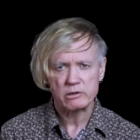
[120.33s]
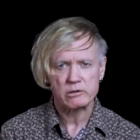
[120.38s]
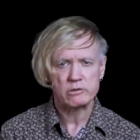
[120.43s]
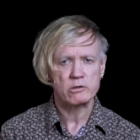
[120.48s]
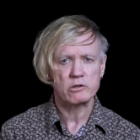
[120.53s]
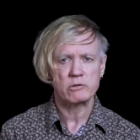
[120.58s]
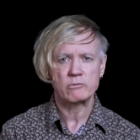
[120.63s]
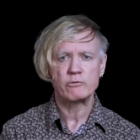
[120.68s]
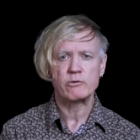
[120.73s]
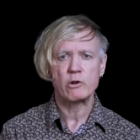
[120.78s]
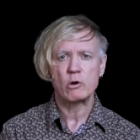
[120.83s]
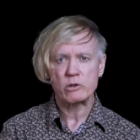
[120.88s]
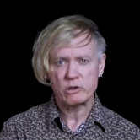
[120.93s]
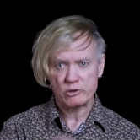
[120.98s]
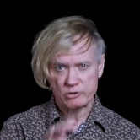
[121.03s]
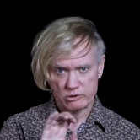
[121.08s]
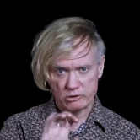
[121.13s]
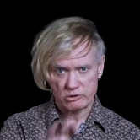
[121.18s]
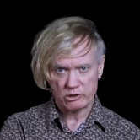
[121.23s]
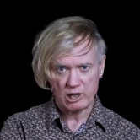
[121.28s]
You could
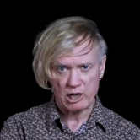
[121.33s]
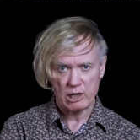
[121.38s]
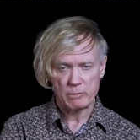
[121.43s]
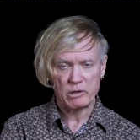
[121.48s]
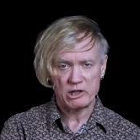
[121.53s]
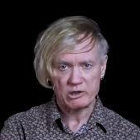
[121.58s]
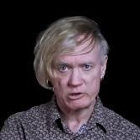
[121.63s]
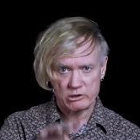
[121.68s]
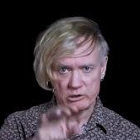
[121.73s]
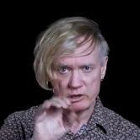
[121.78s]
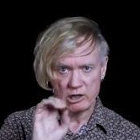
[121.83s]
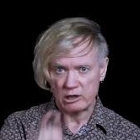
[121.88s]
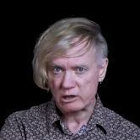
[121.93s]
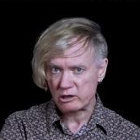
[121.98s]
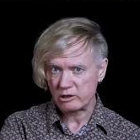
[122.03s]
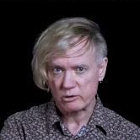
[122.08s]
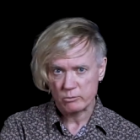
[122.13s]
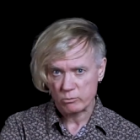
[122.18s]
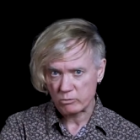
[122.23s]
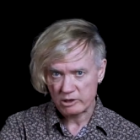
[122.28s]
focus your time on your
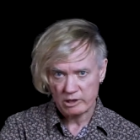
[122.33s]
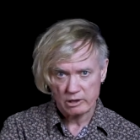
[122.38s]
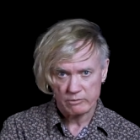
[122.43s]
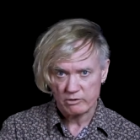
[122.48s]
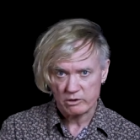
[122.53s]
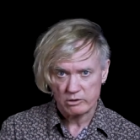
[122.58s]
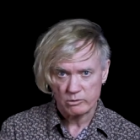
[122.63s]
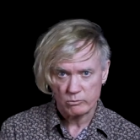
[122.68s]
art, whatever